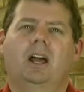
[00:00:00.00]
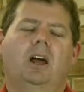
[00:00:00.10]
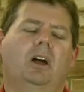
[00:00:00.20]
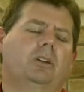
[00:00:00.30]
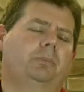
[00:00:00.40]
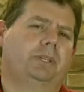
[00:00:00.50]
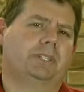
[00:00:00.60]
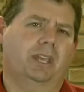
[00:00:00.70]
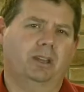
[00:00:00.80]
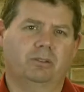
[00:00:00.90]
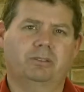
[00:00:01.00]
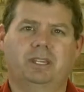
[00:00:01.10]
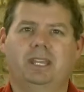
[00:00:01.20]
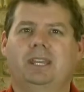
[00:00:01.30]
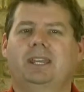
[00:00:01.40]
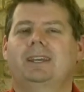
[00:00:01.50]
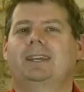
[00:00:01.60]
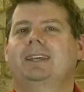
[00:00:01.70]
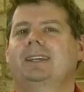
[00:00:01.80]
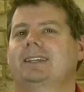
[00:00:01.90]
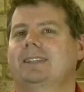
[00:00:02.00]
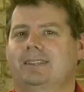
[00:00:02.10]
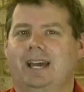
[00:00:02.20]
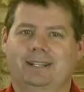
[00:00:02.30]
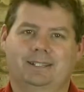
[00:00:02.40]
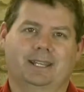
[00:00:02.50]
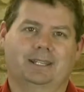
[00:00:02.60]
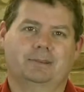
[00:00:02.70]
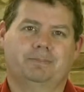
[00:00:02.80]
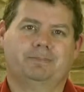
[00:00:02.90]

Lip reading: Hope is healthy, cathartic.